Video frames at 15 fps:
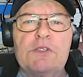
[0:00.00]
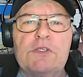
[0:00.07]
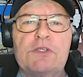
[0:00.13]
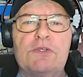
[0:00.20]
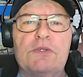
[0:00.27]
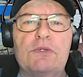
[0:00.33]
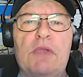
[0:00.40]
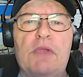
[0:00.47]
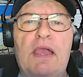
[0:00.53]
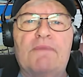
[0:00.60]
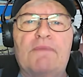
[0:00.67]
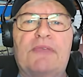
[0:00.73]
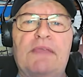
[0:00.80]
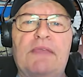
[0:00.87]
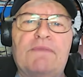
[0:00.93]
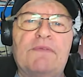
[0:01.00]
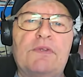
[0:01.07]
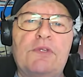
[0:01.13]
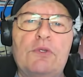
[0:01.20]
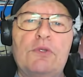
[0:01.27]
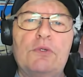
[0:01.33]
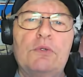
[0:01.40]
to have given
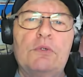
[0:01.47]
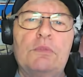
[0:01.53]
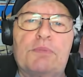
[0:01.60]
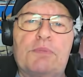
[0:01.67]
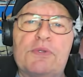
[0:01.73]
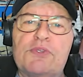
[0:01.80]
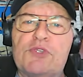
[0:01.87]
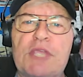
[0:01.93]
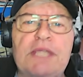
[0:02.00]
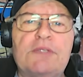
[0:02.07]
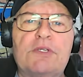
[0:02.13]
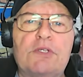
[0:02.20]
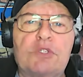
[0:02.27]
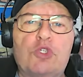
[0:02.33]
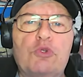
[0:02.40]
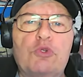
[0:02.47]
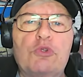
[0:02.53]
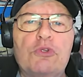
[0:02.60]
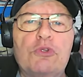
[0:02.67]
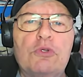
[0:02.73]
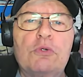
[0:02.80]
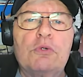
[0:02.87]
you, presented to
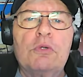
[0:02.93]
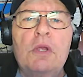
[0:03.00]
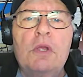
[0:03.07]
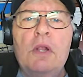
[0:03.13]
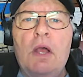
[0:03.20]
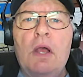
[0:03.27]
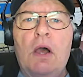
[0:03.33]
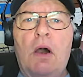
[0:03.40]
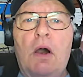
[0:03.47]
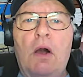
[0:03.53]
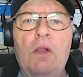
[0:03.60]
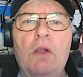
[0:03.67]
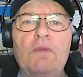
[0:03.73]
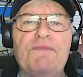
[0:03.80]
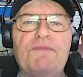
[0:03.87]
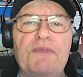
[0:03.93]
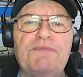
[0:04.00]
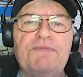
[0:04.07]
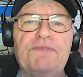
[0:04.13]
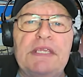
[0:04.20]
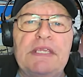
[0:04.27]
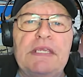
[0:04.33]
you, all
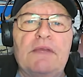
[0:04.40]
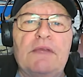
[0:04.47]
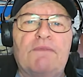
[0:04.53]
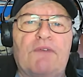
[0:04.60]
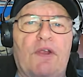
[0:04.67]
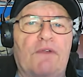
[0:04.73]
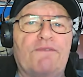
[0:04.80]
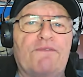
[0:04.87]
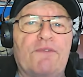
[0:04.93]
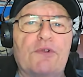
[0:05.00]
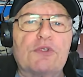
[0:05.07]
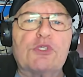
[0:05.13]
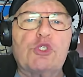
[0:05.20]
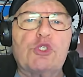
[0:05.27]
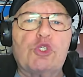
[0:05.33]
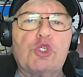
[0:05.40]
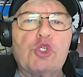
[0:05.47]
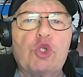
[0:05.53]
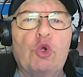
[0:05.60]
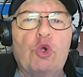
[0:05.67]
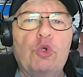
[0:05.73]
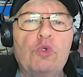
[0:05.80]
15 of our first
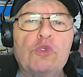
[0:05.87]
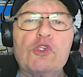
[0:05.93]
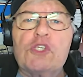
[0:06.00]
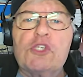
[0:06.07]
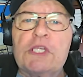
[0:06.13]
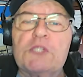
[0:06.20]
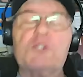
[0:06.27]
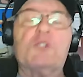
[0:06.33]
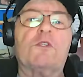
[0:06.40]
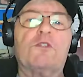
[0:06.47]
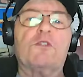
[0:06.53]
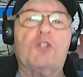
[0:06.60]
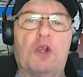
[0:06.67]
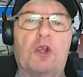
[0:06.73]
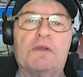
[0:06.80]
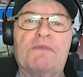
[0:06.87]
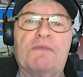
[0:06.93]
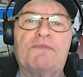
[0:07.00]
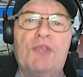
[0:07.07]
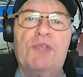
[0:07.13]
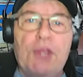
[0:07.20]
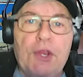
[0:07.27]
shows since the start
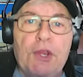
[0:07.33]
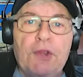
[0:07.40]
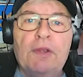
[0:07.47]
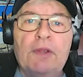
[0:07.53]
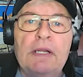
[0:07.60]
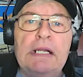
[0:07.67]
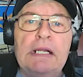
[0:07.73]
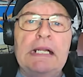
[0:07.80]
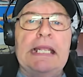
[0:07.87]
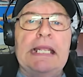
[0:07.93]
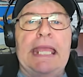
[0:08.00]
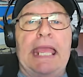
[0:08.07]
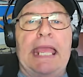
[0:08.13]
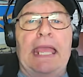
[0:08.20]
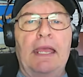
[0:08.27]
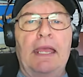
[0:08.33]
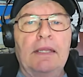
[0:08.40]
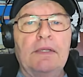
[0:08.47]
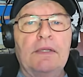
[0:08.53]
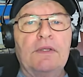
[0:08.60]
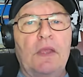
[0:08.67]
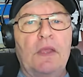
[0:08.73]
of the year.
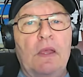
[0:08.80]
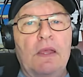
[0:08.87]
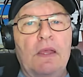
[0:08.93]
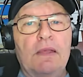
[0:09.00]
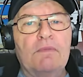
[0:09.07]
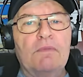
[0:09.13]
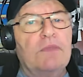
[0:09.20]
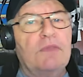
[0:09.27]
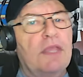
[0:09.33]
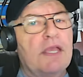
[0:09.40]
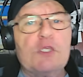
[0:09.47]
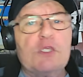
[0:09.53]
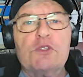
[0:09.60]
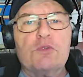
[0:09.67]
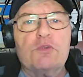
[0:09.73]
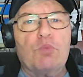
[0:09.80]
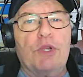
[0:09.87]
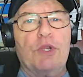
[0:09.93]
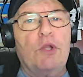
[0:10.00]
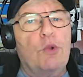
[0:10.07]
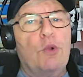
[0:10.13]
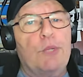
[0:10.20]
And uh, yes, we're
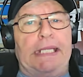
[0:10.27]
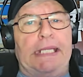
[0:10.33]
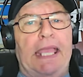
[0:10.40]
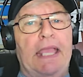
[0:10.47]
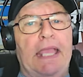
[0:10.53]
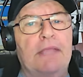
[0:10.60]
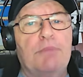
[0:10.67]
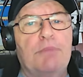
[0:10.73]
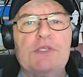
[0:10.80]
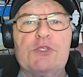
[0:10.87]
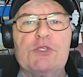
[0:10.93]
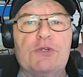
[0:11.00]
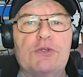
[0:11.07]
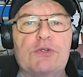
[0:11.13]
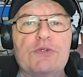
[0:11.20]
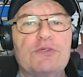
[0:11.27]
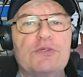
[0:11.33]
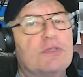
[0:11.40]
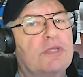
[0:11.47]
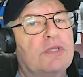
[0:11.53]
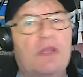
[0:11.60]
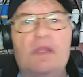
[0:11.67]
going
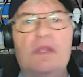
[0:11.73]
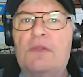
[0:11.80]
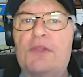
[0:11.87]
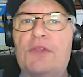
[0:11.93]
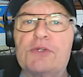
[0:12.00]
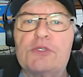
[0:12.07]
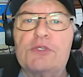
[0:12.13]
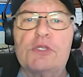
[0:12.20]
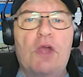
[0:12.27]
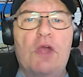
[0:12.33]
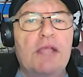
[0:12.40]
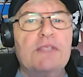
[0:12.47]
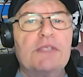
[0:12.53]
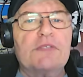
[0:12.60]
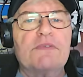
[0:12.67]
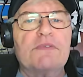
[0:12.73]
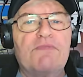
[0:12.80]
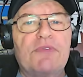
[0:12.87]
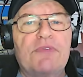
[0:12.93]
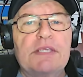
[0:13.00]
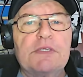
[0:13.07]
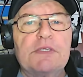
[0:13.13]
gangbusters. There's lots of
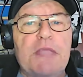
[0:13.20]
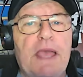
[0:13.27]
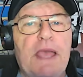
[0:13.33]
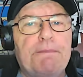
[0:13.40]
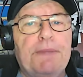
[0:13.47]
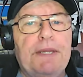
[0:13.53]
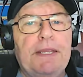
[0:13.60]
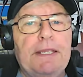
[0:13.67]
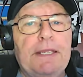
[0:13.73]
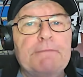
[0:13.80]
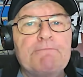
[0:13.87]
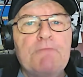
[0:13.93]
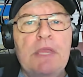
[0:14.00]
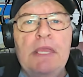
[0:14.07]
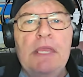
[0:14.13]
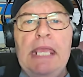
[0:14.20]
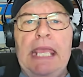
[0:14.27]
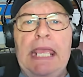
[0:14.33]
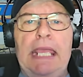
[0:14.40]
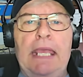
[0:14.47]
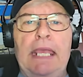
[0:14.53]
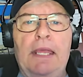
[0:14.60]
things happening.
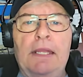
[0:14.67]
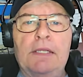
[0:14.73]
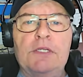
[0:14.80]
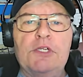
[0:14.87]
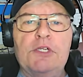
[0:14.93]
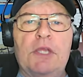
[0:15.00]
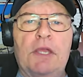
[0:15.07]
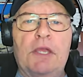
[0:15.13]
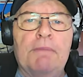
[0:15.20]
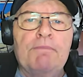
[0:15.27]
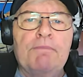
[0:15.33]
And uh,